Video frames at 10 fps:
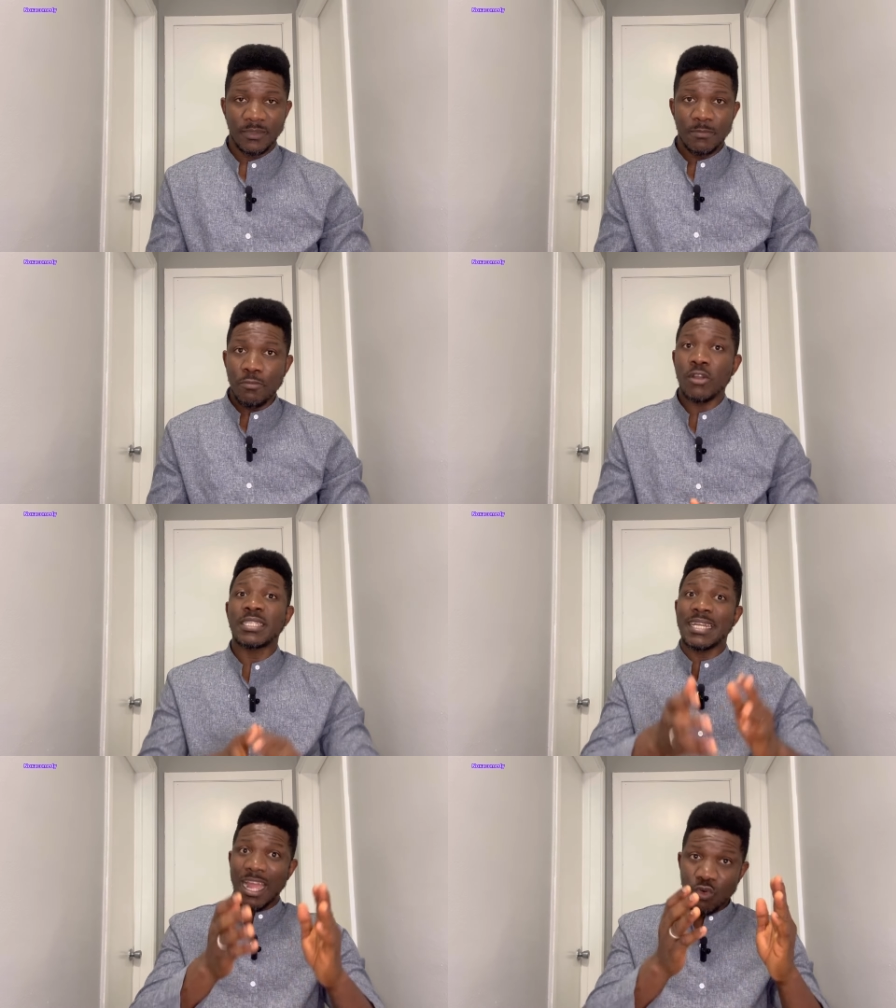But
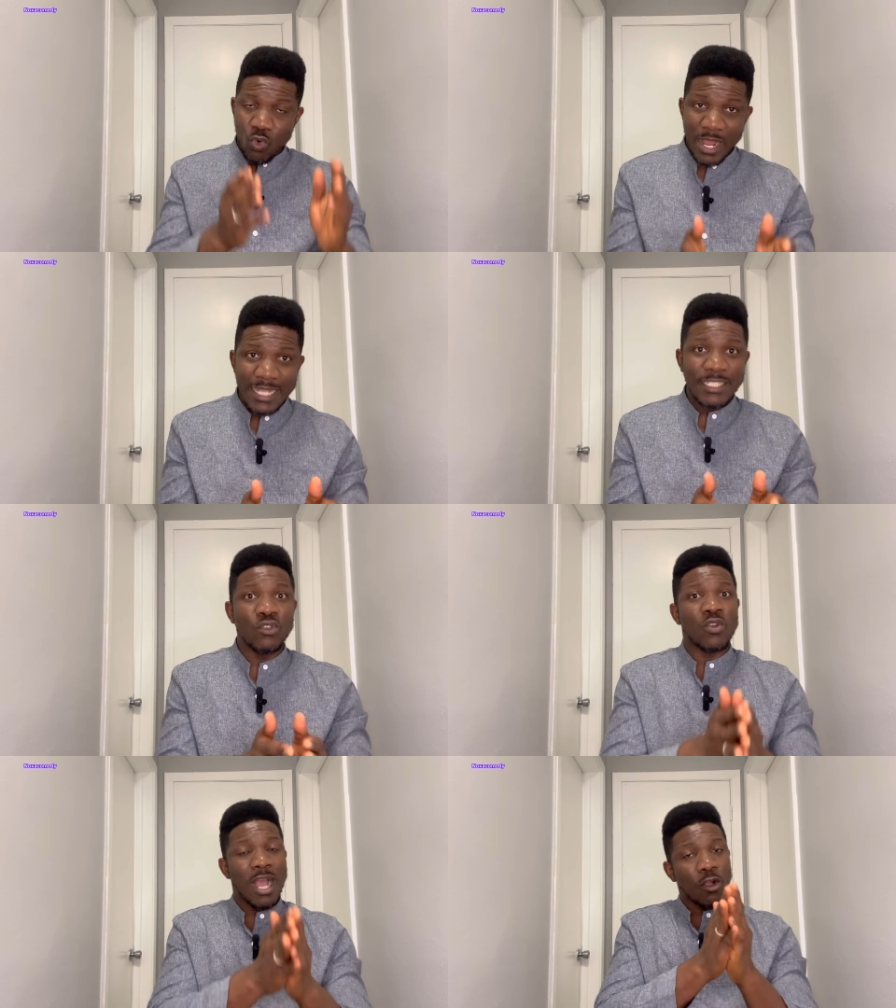there are ways
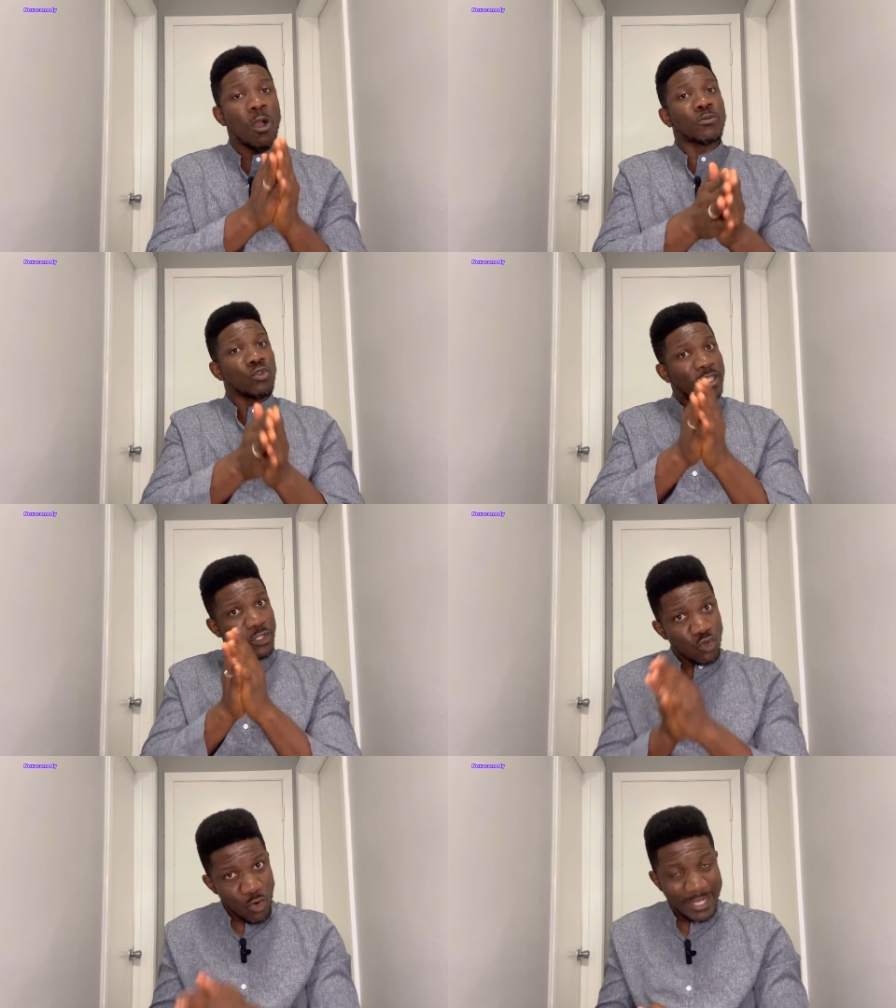you can come to the
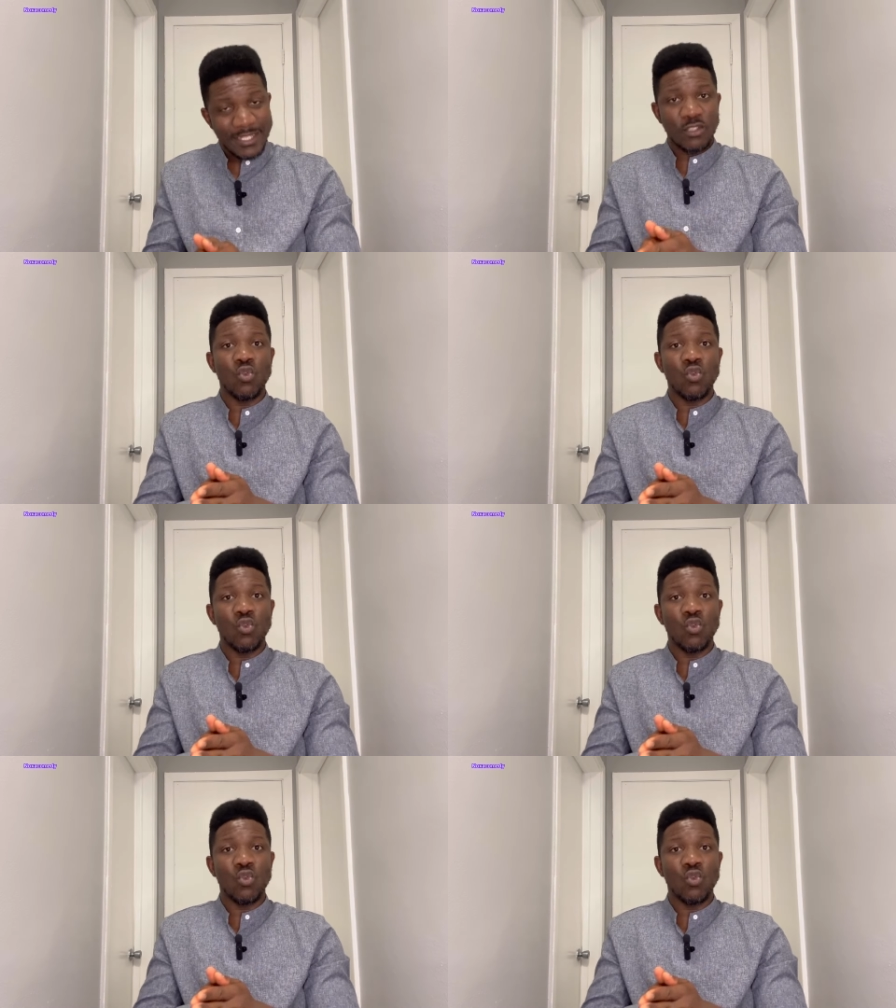US